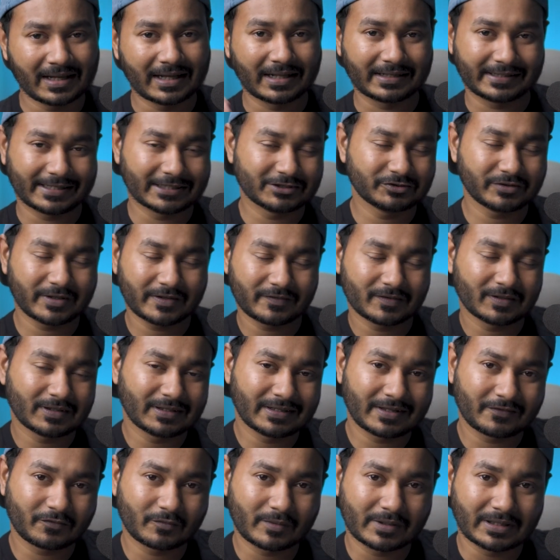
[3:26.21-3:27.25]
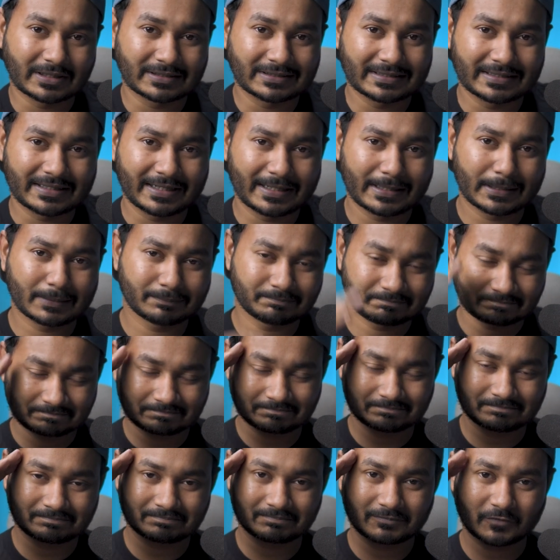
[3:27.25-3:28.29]
I'll catch you guys on the next one. Until then,
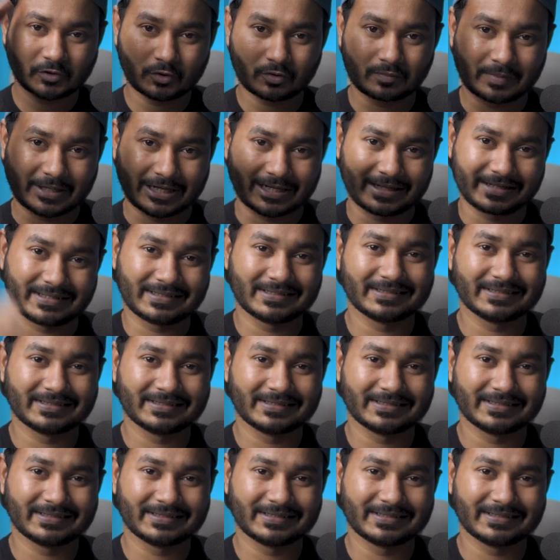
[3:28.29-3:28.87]
goodbye.